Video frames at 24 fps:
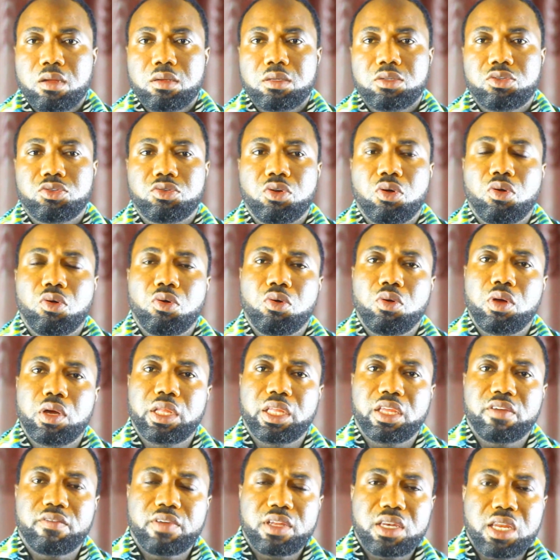So,
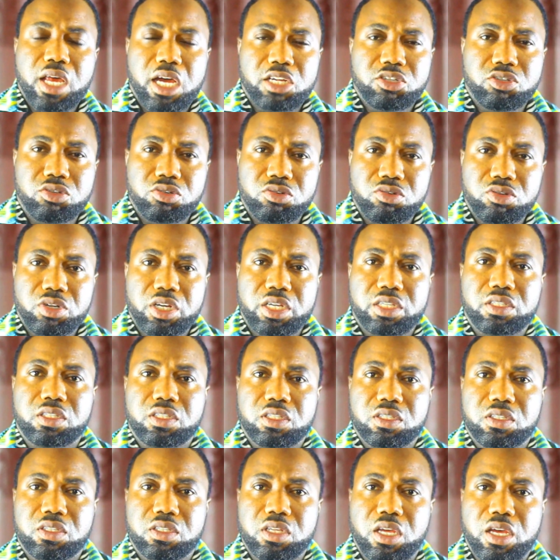given that stress
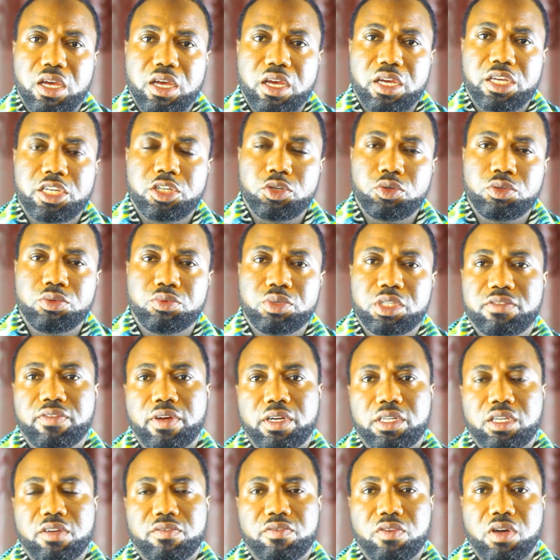is a huge risk
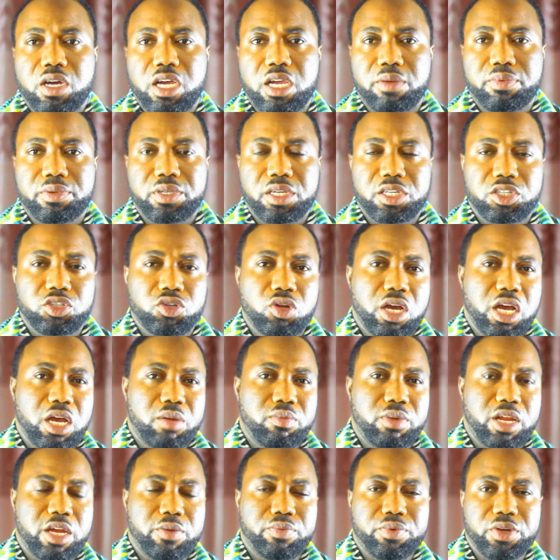factor for hypertension or high
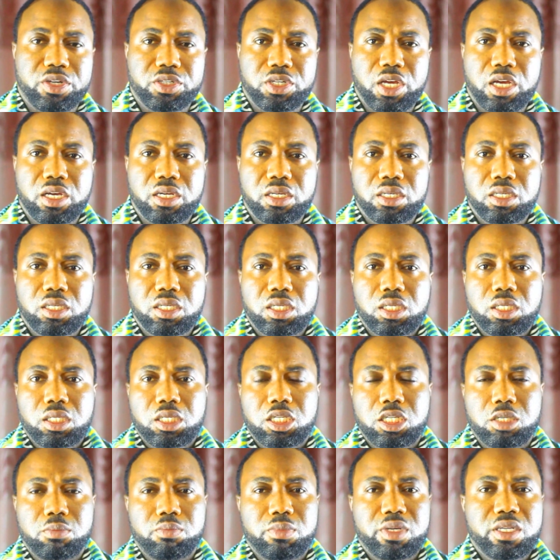blood pressure,
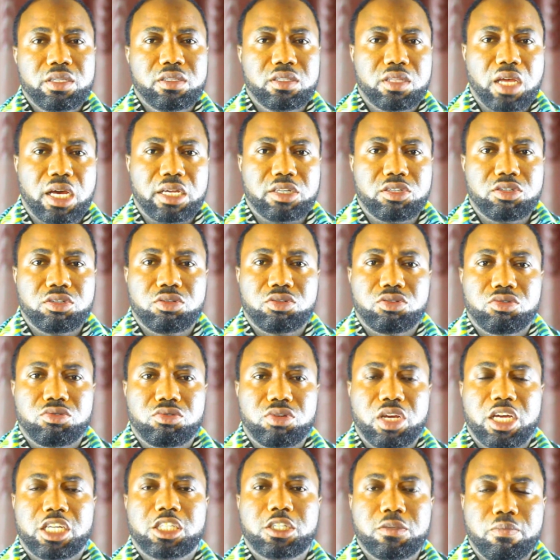it means that
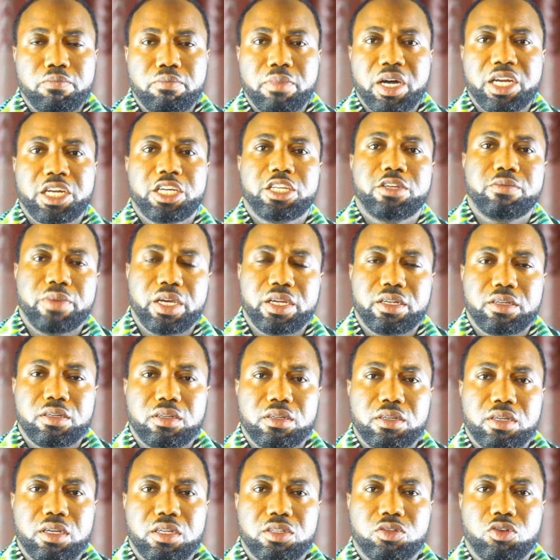stress management
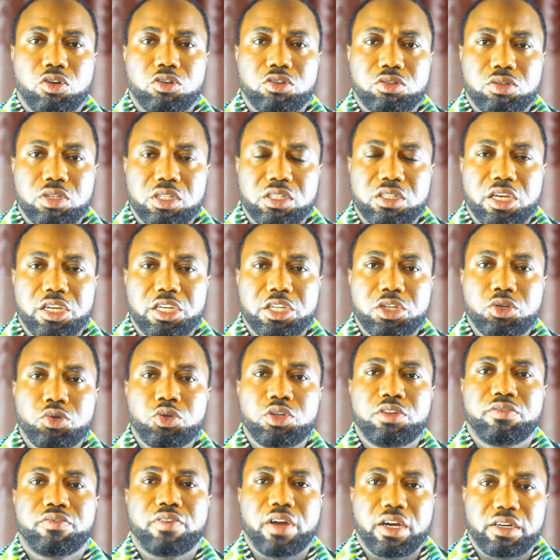is a
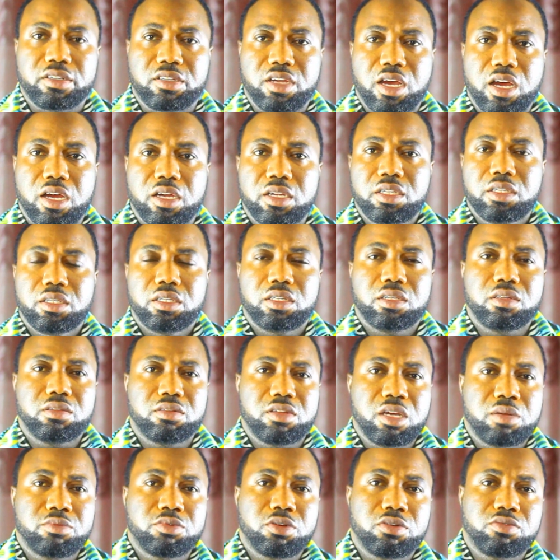huge factor in
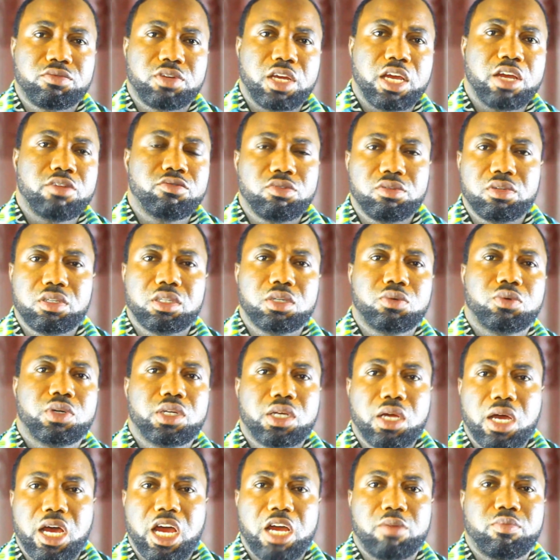terms of trying to deal
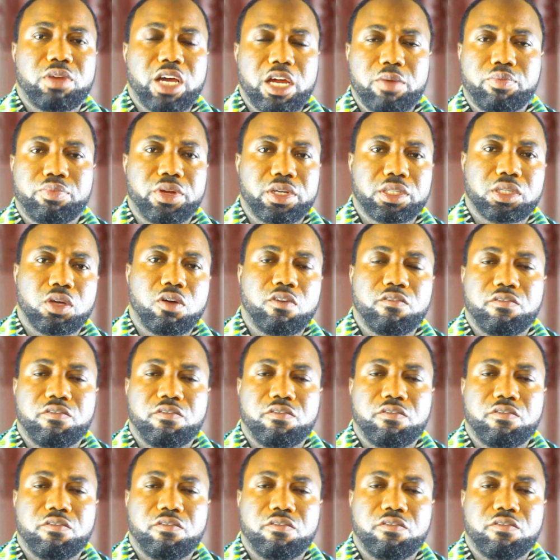with high blood pressure.